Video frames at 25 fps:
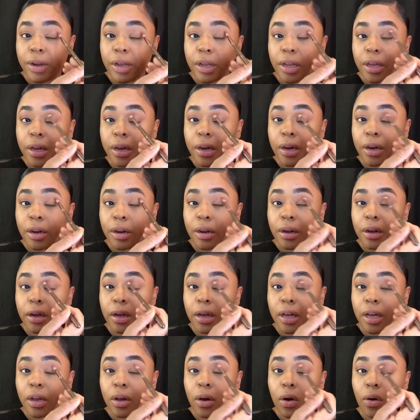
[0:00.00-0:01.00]
right here
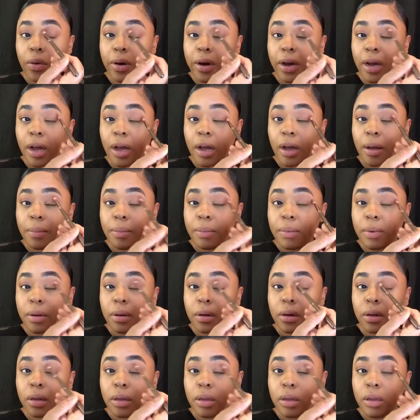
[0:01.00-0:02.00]
and going up.
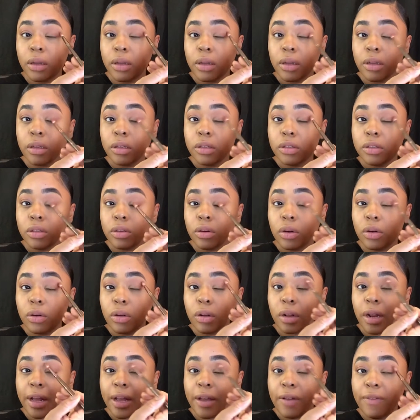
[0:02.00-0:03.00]

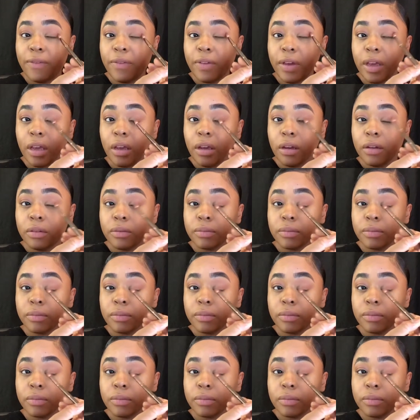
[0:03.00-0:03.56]
So like a V.